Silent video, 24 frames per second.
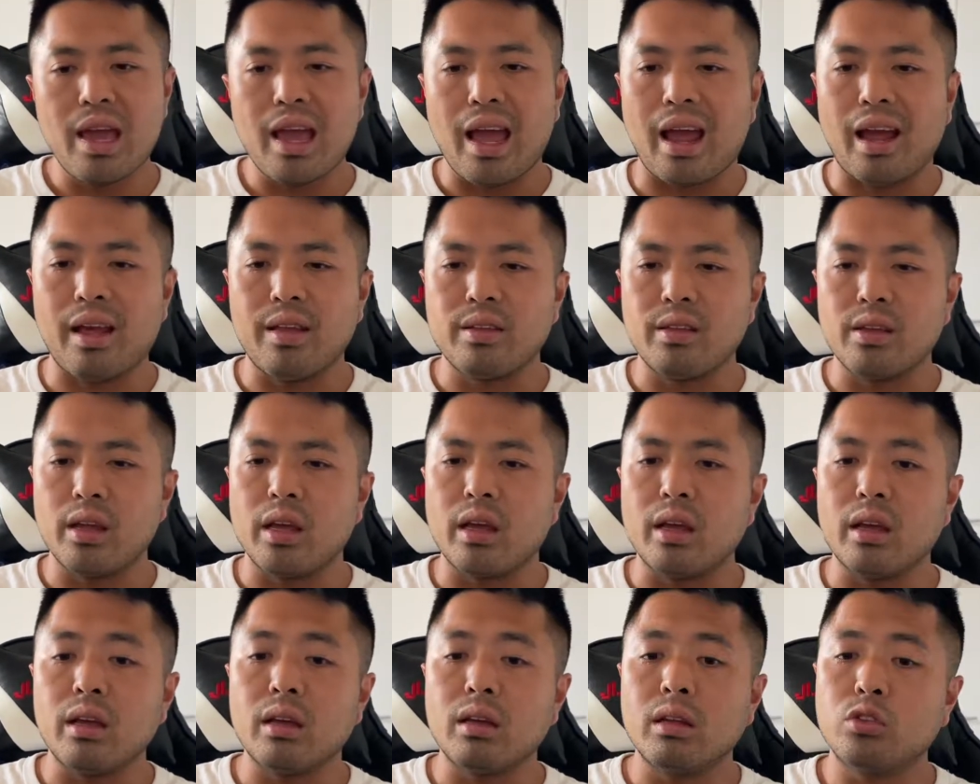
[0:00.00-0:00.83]
And
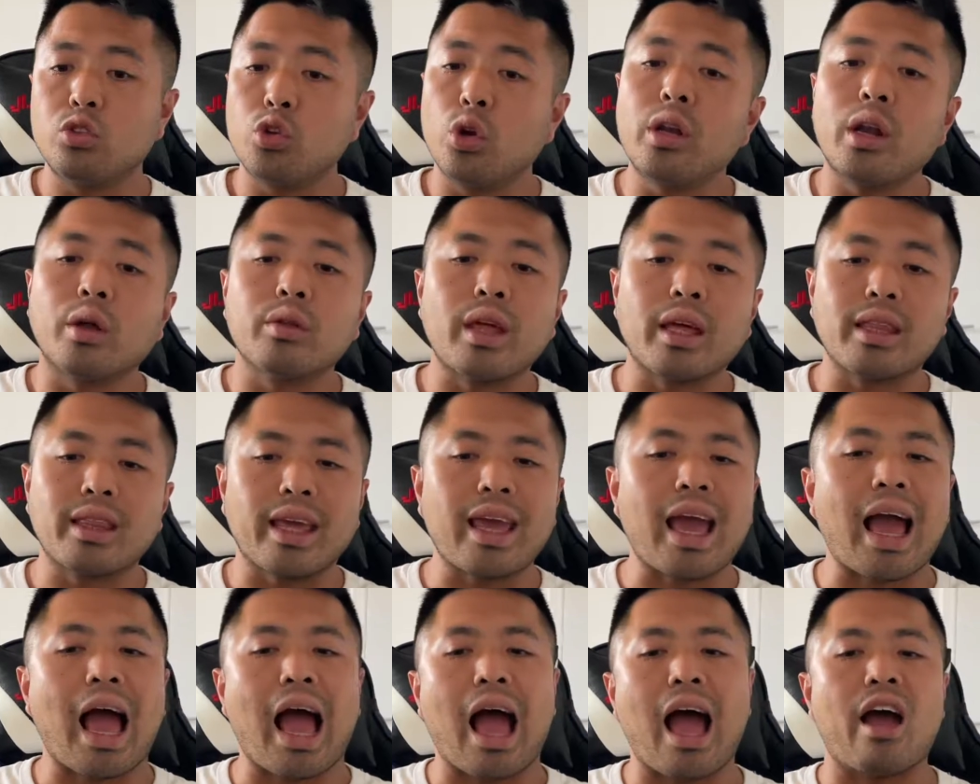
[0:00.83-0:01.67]
turn out that they
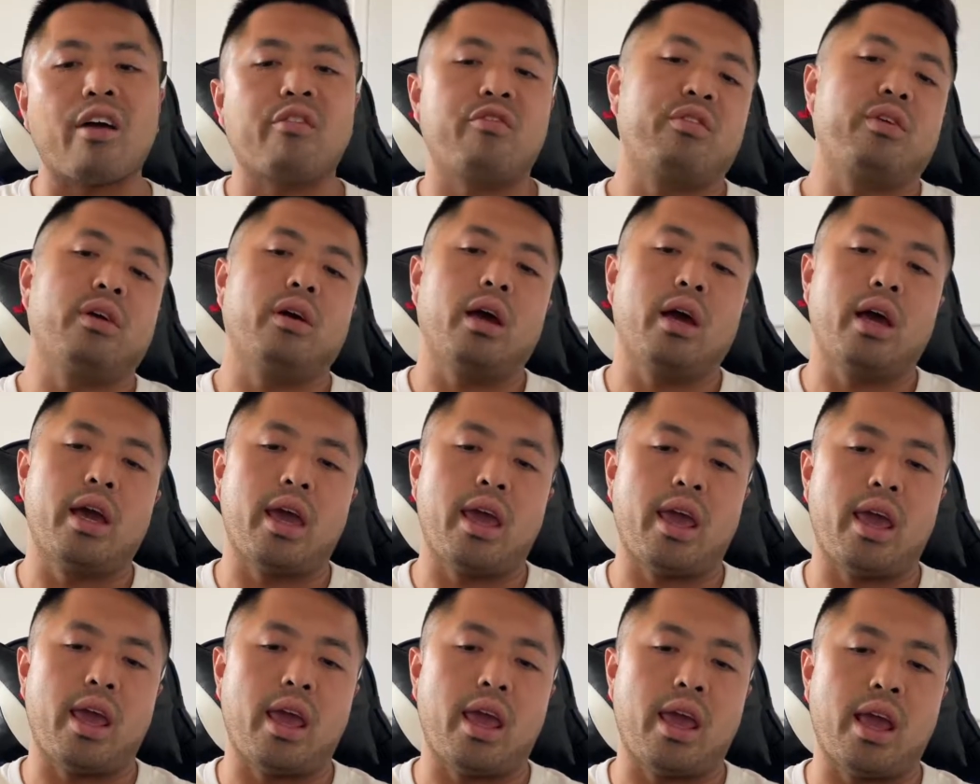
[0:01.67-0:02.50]
have
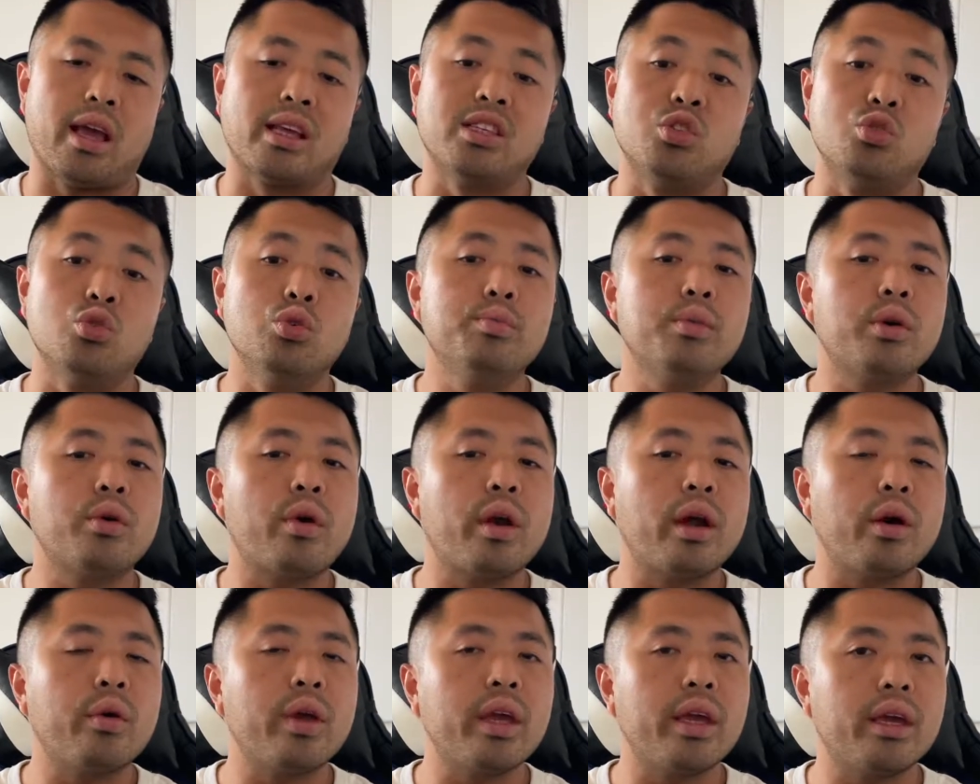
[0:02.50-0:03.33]
a
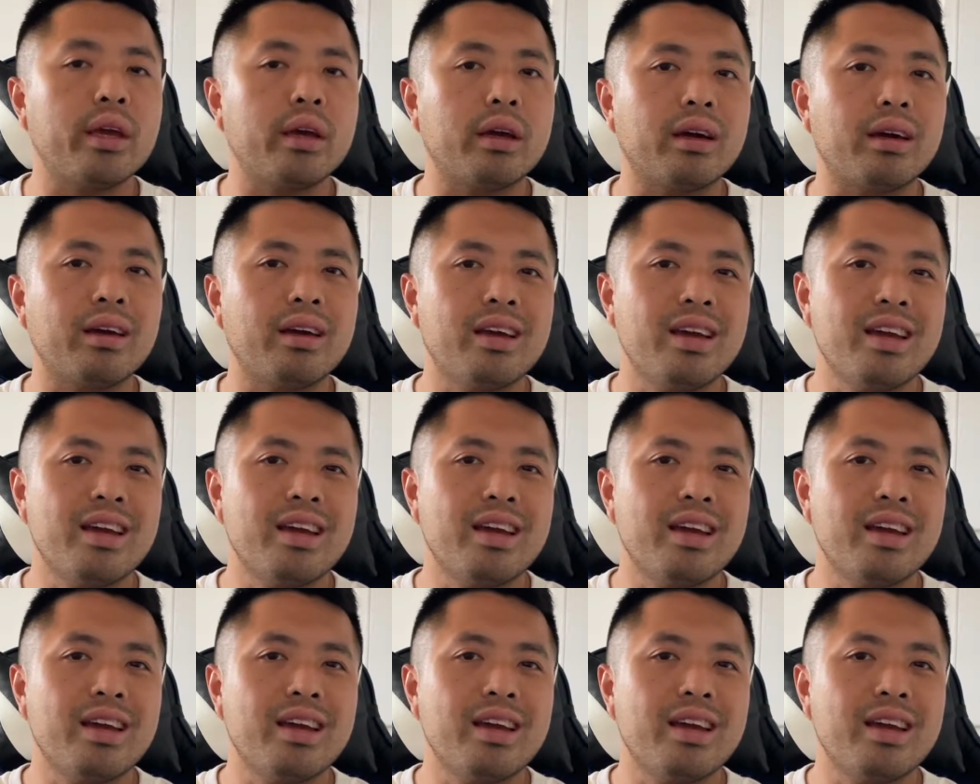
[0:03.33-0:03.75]
Azumarill here,